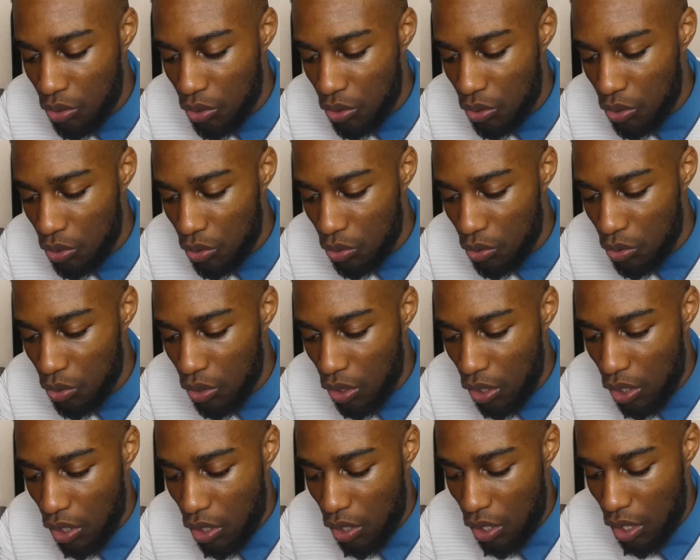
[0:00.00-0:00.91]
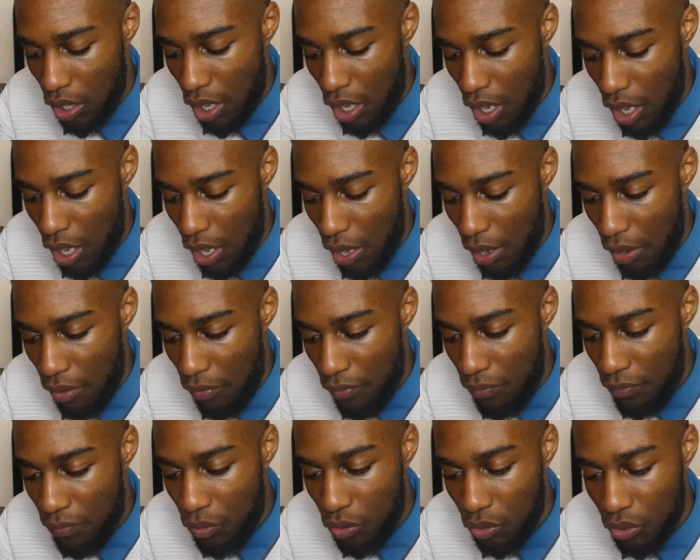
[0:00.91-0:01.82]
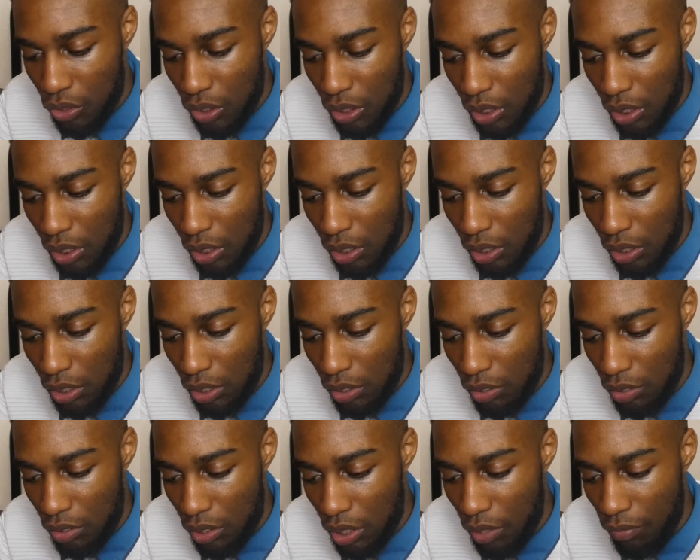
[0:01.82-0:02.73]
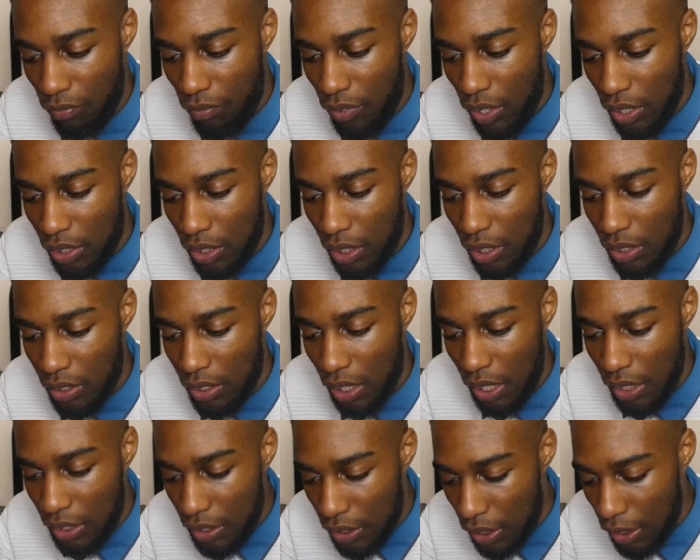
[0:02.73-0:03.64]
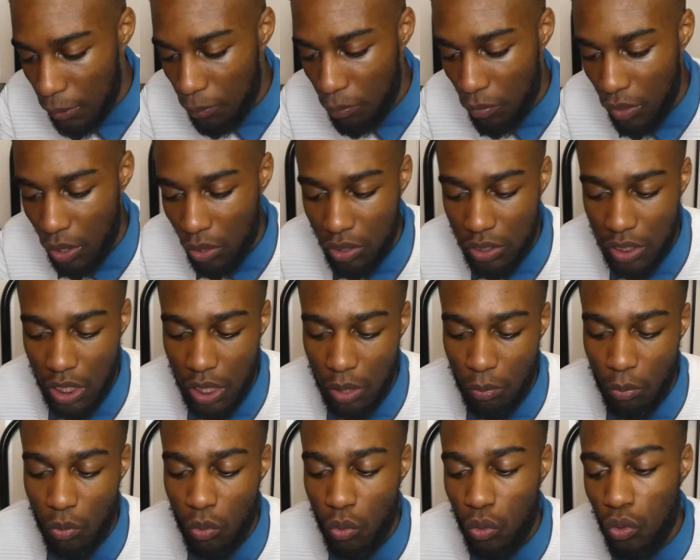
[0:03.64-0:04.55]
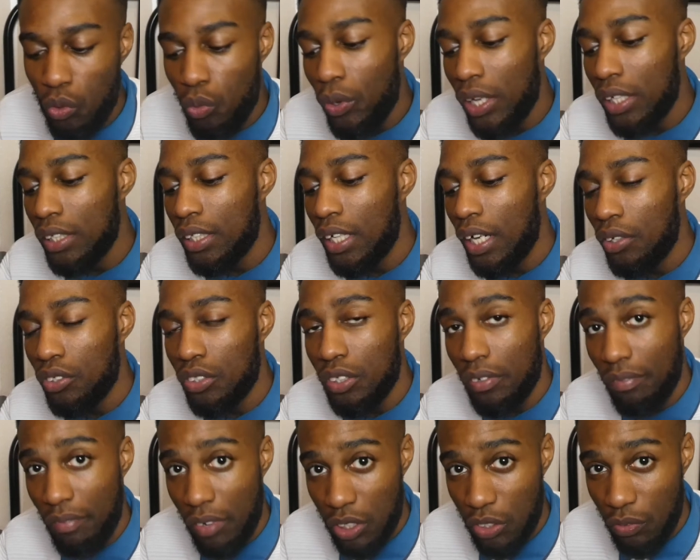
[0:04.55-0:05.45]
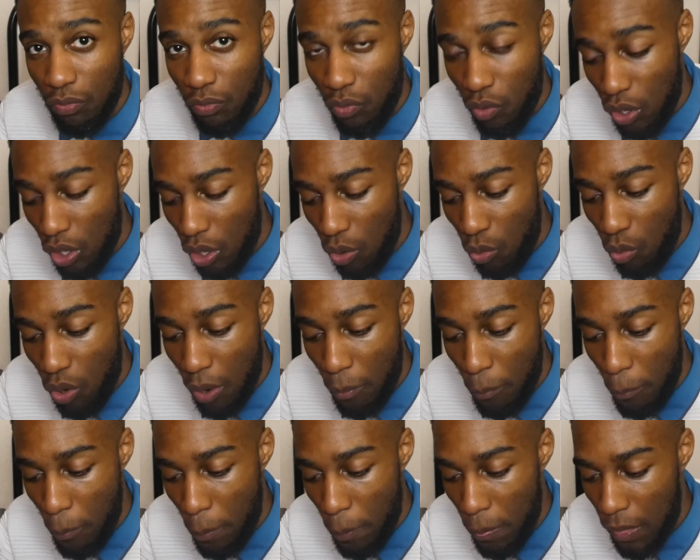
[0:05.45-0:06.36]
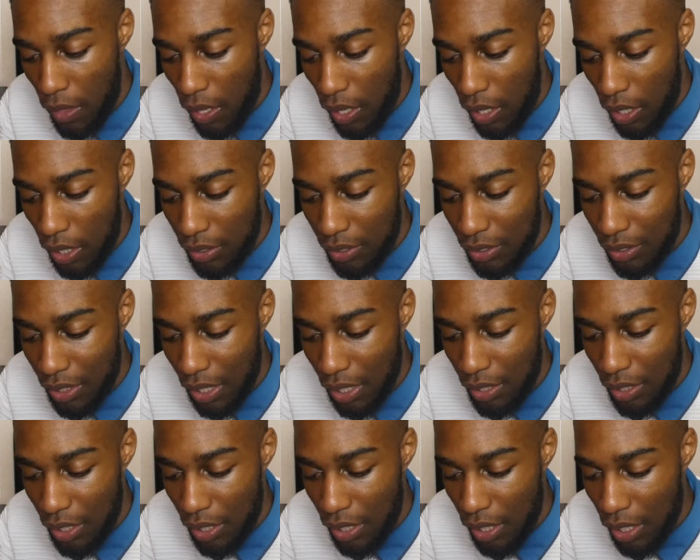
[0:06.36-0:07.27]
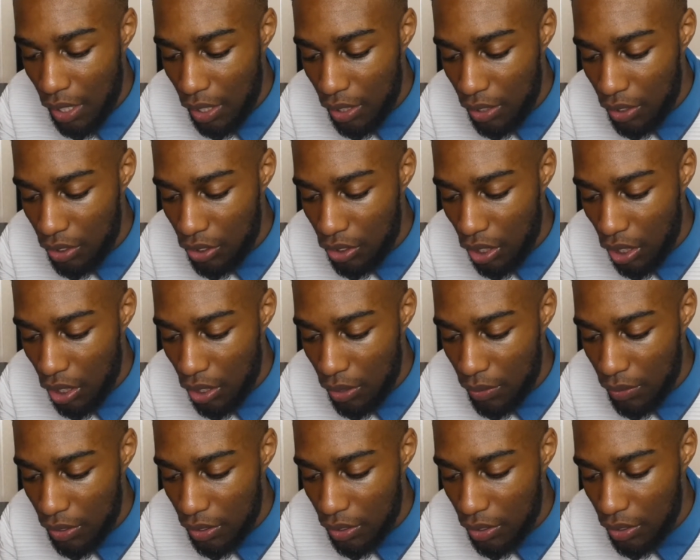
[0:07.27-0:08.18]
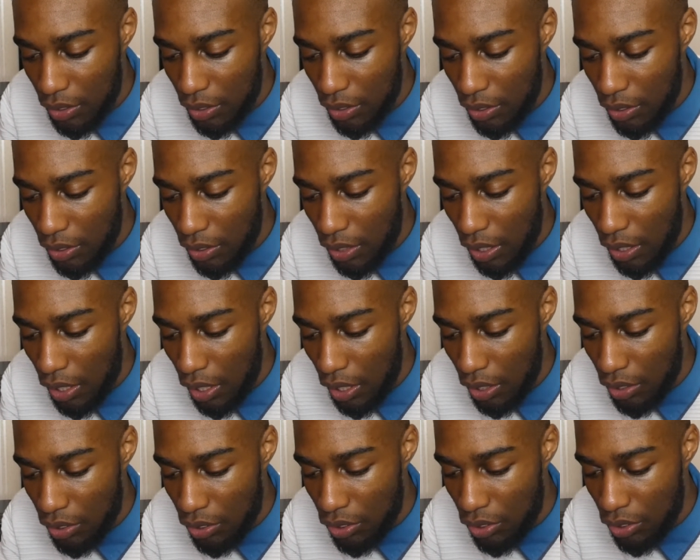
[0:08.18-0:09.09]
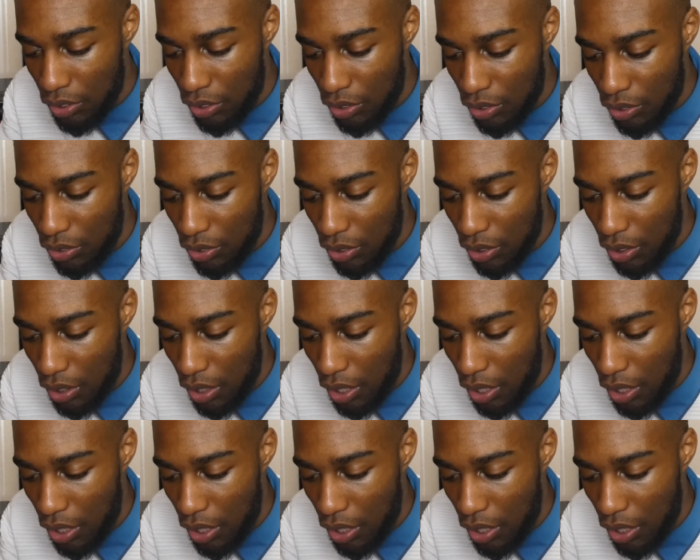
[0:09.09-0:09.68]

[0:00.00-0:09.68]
to 1 Kings 18. I'm gonna skip all the way down to verse 41. It says, "And Elijah said unto